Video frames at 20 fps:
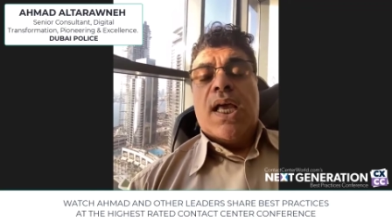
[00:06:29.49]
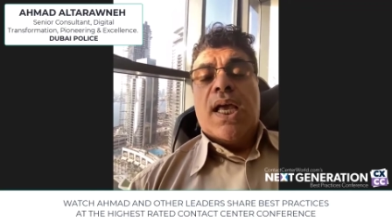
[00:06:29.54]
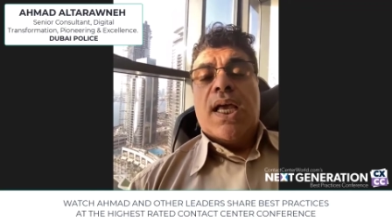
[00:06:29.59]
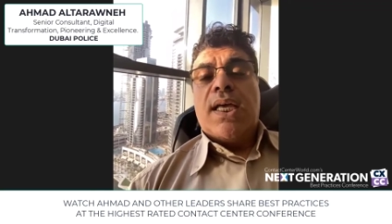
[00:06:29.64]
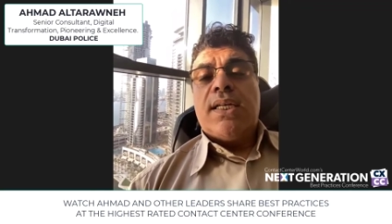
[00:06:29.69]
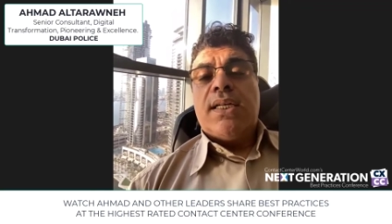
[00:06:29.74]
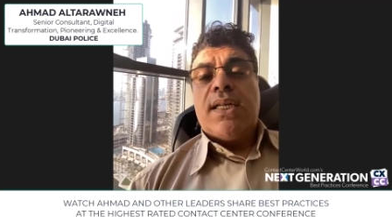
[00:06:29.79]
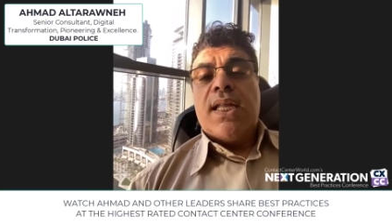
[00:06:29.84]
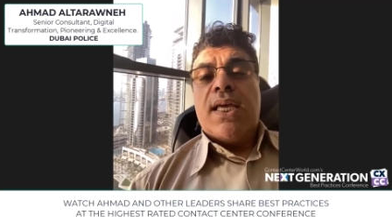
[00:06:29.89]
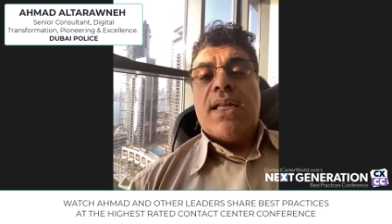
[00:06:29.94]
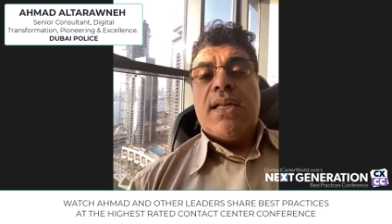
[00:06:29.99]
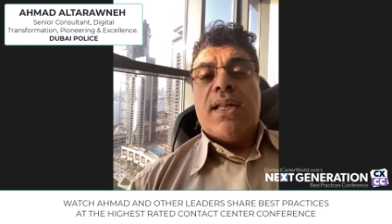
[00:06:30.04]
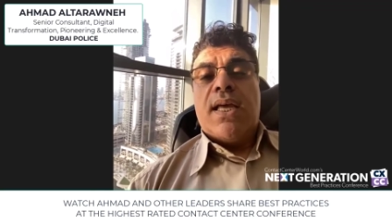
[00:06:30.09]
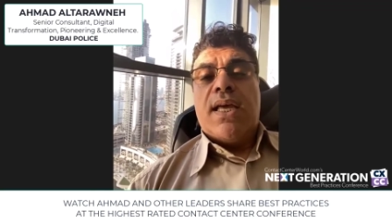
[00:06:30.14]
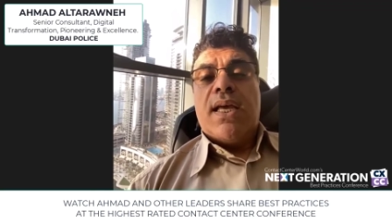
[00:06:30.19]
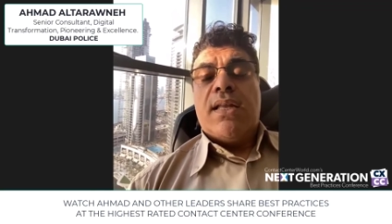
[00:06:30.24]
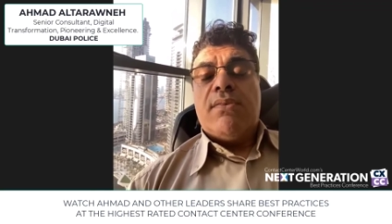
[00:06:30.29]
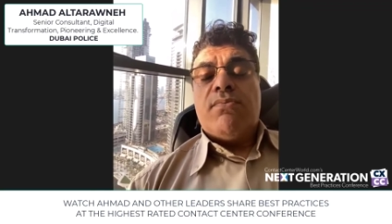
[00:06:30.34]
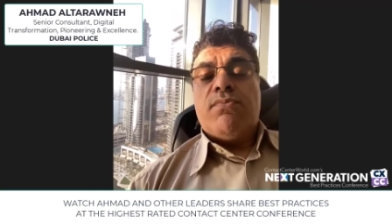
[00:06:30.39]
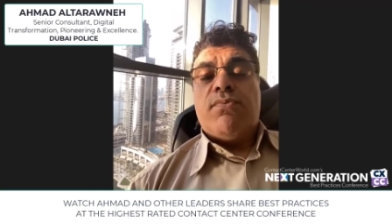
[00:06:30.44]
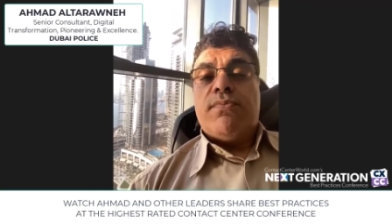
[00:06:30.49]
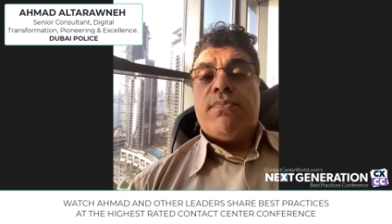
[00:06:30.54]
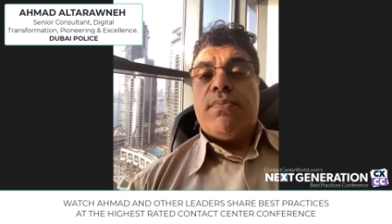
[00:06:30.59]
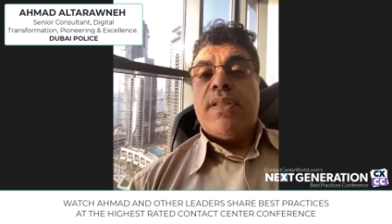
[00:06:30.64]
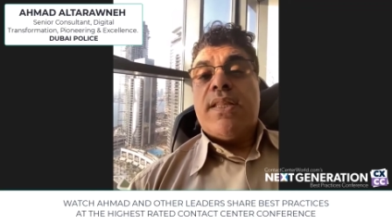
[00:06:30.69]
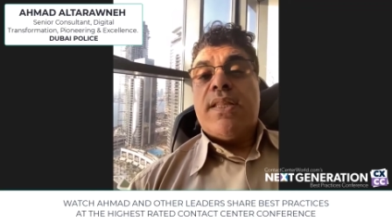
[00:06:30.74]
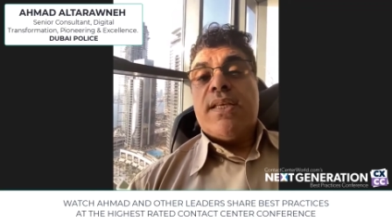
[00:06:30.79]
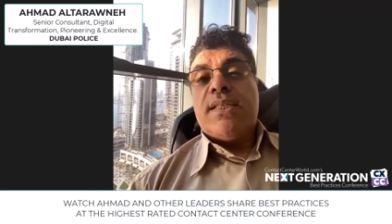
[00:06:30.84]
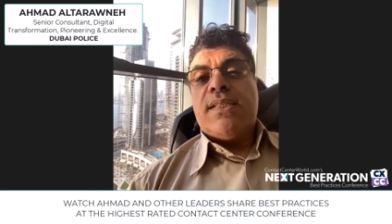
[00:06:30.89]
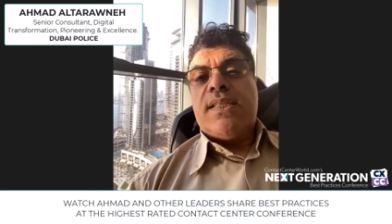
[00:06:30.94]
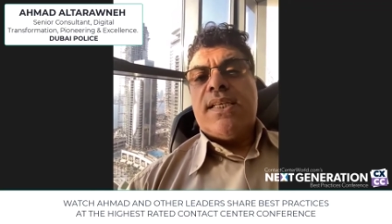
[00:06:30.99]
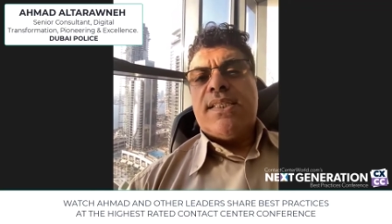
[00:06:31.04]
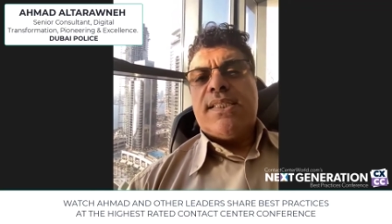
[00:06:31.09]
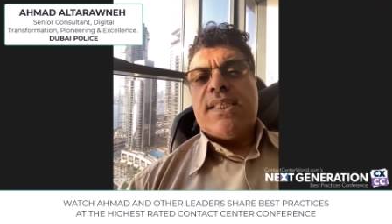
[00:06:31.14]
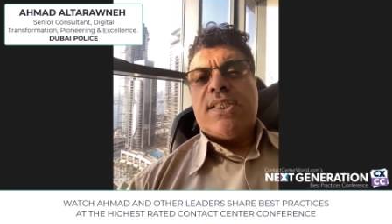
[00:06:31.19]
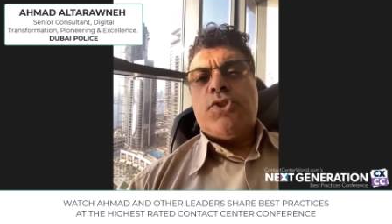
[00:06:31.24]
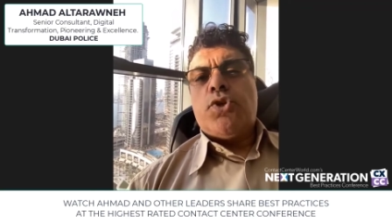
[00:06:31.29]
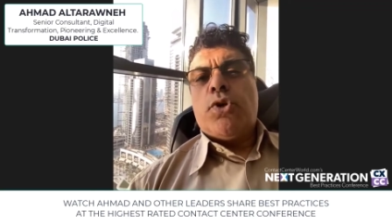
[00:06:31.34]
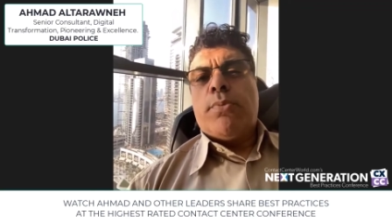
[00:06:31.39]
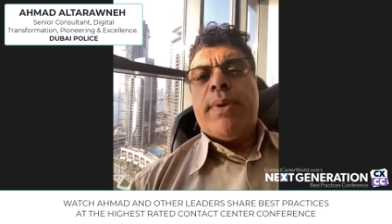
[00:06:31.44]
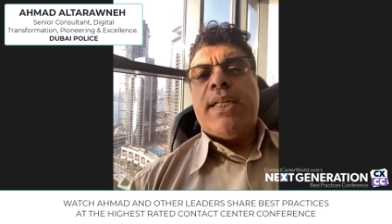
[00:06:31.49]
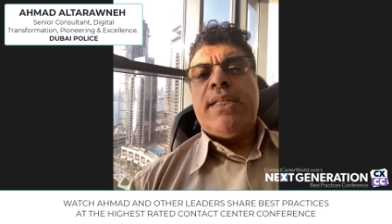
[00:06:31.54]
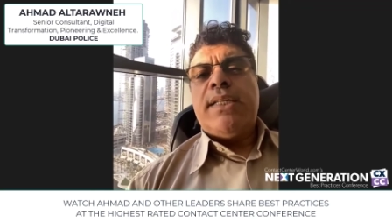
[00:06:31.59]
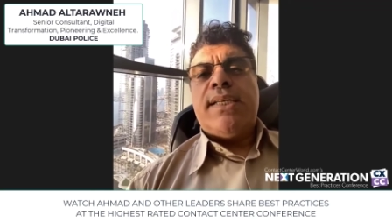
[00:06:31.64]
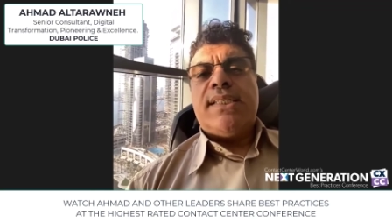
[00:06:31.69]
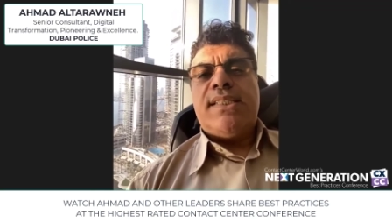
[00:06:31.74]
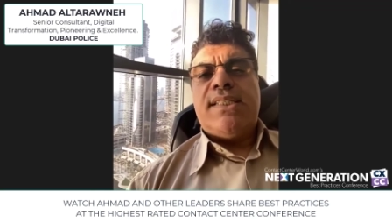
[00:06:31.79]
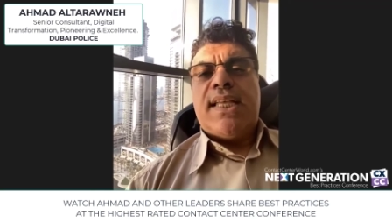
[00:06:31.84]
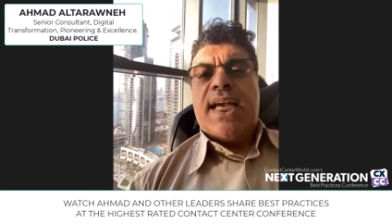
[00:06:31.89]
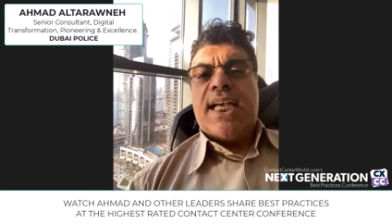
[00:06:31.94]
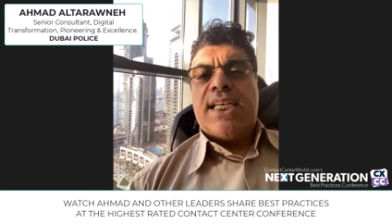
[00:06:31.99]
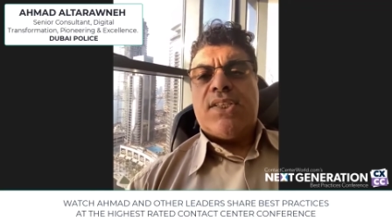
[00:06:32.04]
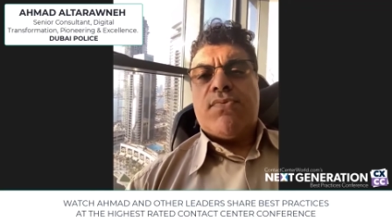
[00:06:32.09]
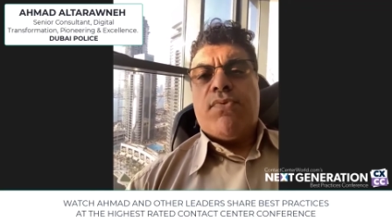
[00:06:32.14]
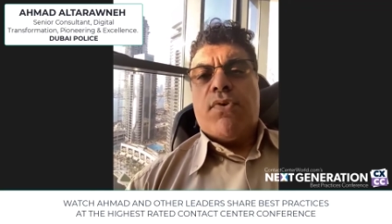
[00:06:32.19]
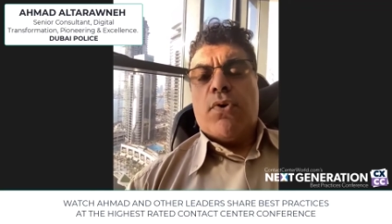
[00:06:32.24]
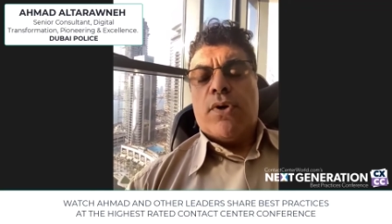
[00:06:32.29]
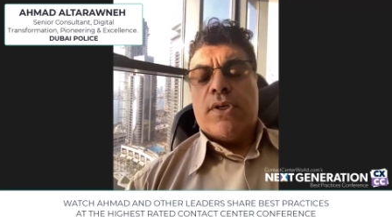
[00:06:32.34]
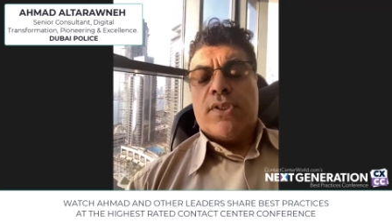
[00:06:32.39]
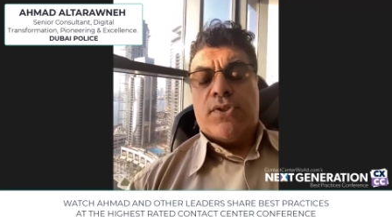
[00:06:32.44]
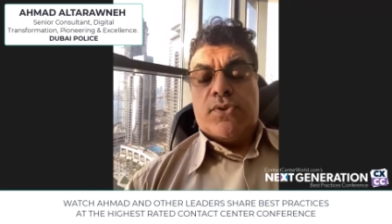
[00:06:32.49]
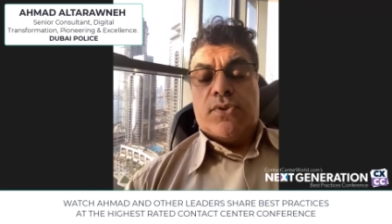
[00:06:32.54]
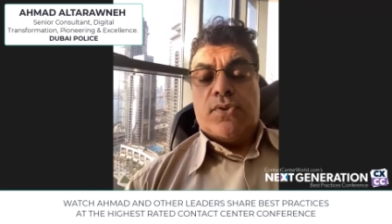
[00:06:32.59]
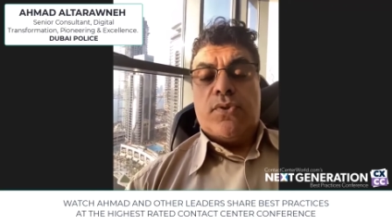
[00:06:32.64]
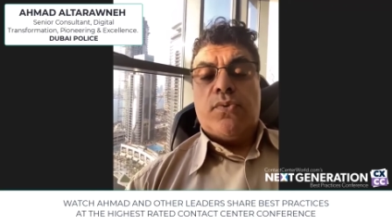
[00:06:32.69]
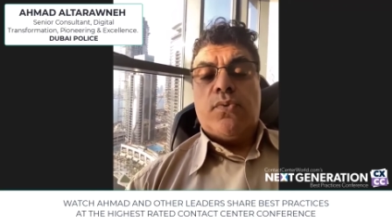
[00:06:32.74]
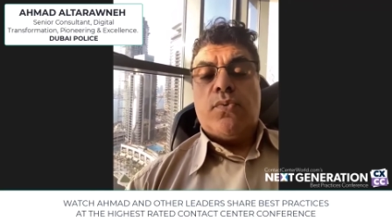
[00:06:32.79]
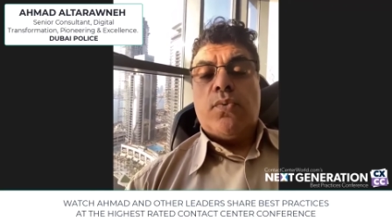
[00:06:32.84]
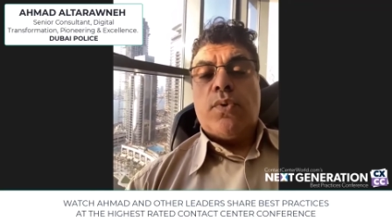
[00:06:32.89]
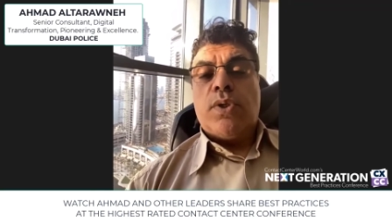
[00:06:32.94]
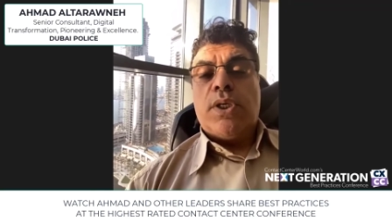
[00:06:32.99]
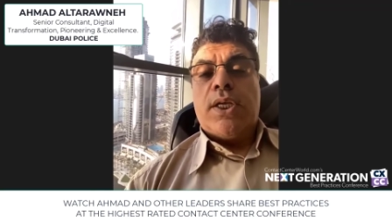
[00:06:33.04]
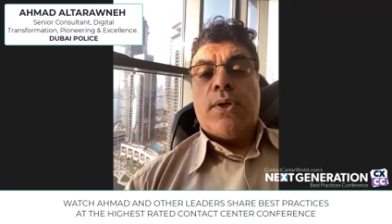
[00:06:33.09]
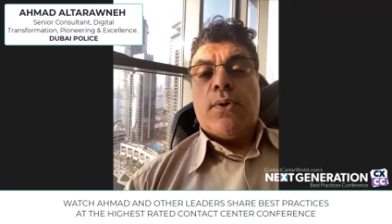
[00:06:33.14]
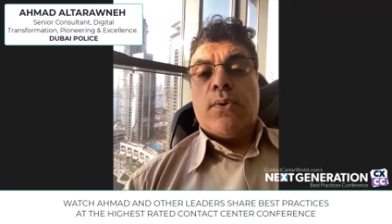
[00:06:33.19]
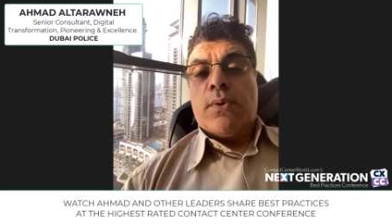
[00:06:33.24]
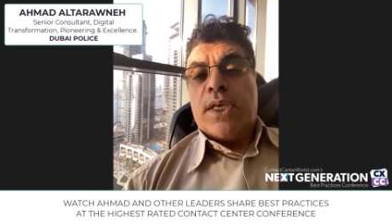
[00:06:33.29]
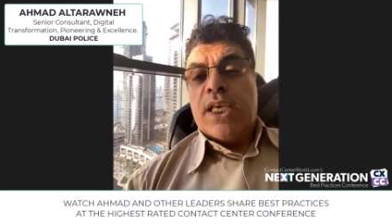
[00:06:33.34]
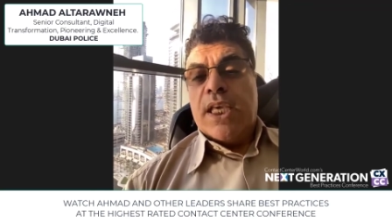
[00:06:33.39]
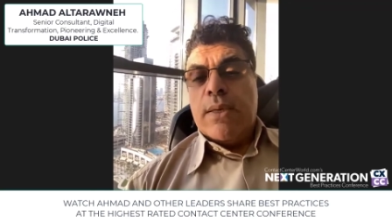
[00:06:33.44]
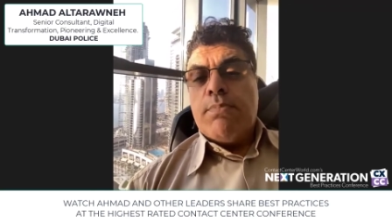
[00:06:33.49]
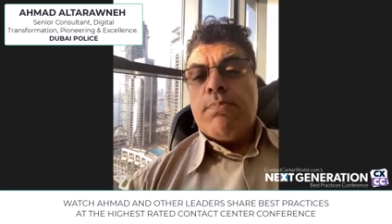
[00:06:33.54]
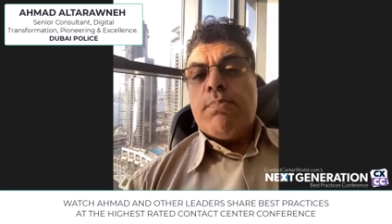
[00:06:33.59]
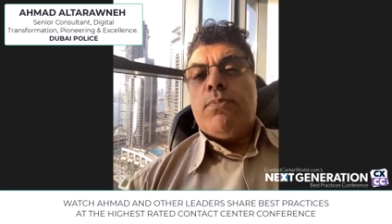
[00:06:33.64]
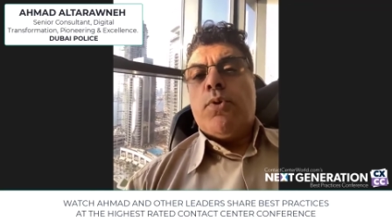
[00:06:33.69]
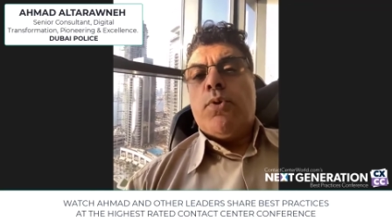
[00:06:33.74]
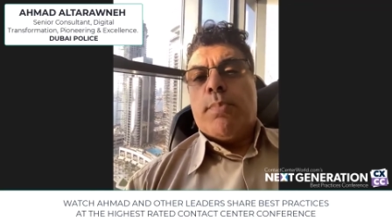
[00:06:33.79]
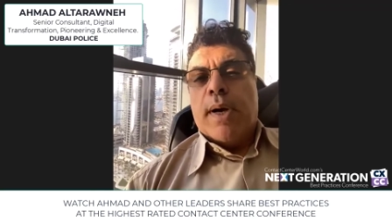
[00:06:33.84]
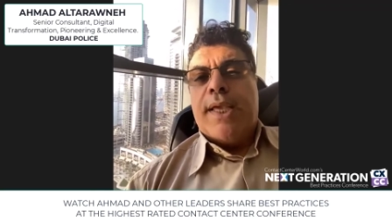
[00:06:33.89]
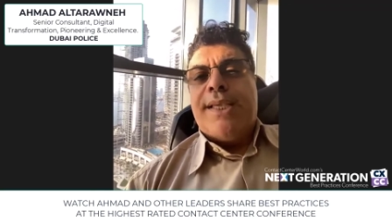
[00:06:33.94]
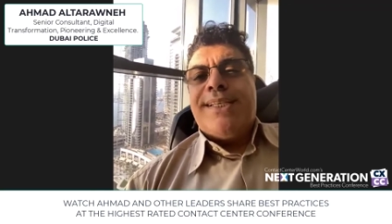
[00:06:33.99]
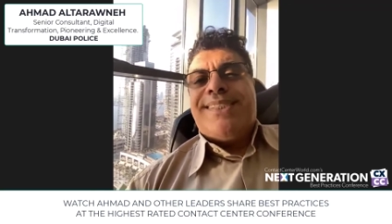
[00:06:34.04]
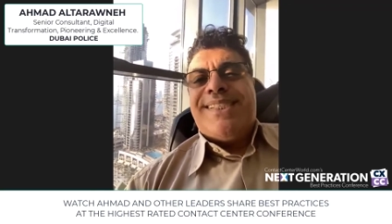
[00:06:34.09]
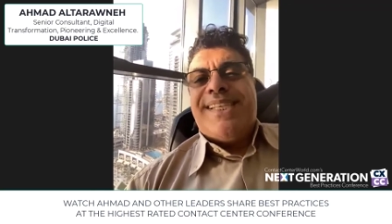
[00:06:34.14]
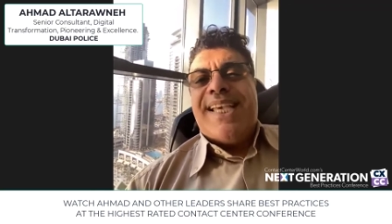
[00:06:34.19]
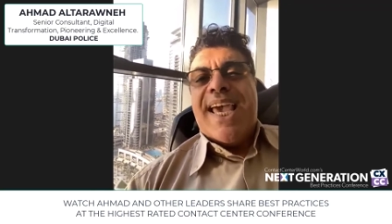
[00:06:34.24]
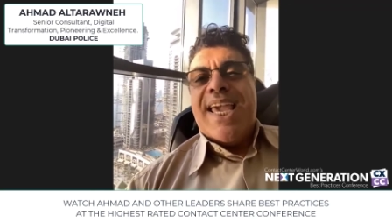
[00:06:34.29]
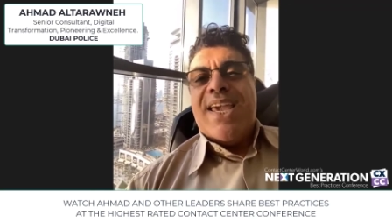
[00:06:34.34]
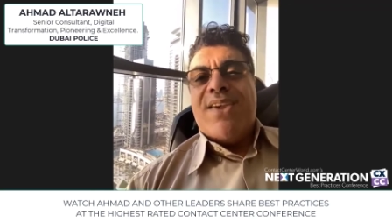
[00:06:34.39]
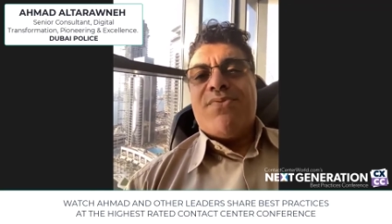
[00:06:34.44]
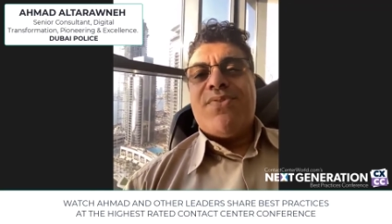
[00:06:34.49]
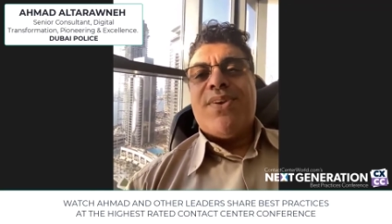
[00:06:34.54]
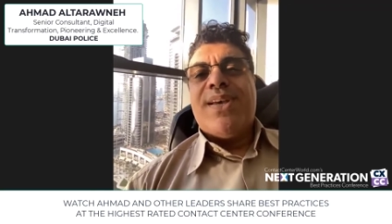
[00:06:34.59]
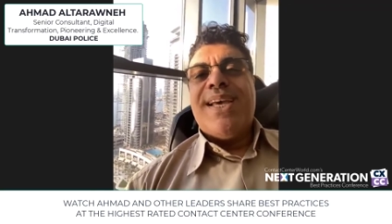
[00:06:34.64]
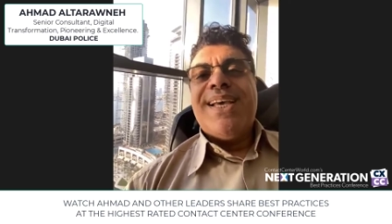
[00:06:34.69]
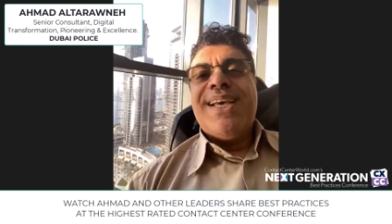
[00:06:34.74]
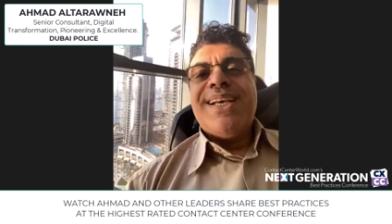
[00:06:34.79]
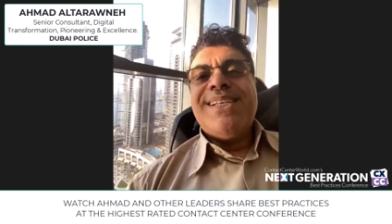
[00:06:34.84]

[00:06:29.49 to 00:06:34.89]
And there's a tremendous task for us to, keep Dubai safe.